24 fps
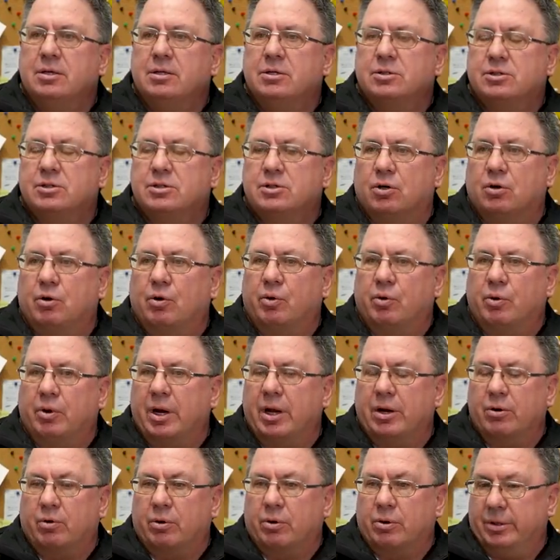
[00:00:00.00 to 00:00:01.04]
so
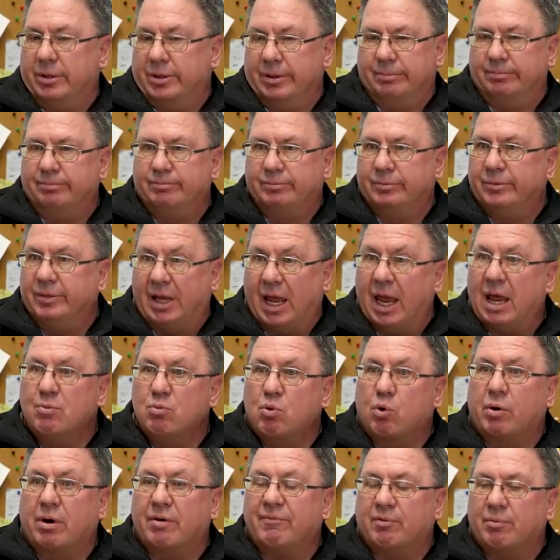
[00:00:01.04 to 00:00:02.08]
in order to gain
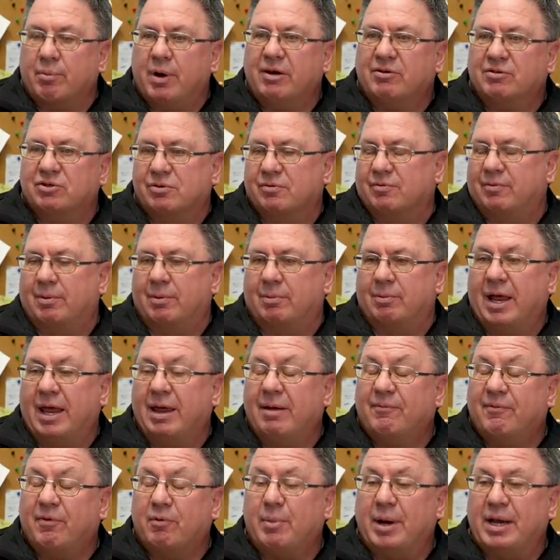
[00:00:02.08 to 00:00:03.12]
more information from
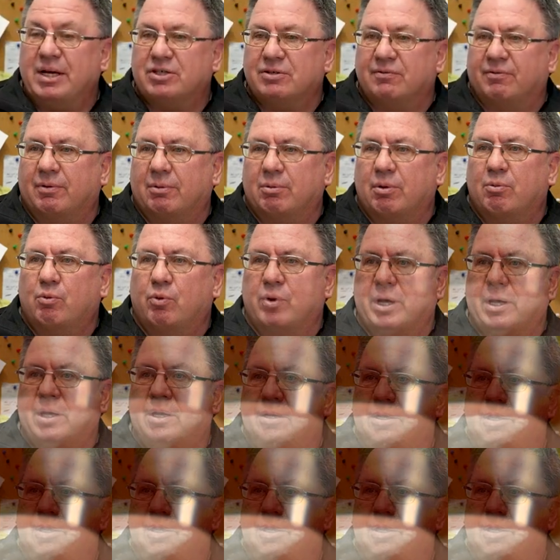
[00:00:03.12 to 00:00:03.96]
information from them, we,